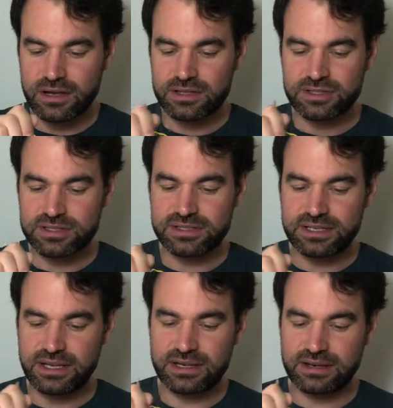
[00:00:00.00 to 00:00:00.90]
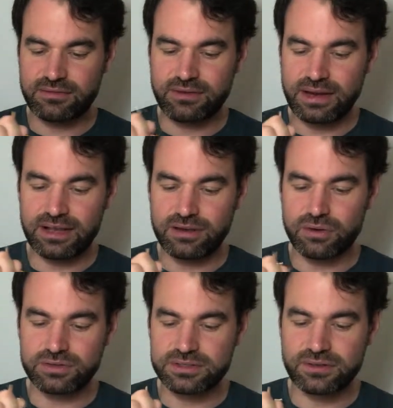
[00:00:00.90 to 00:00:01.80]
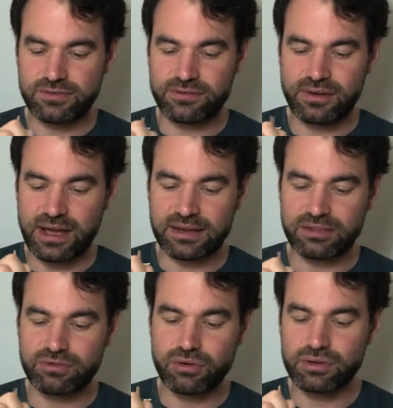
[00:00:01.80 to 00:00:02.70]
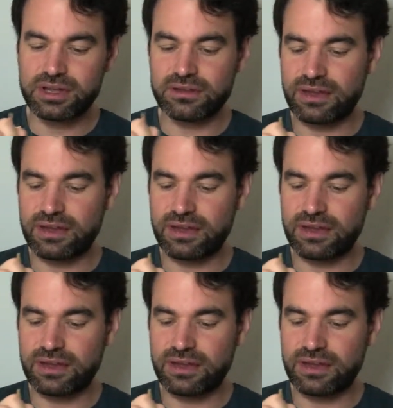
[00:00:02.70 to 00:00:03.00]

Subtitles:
Just see that it really goes fine through, that you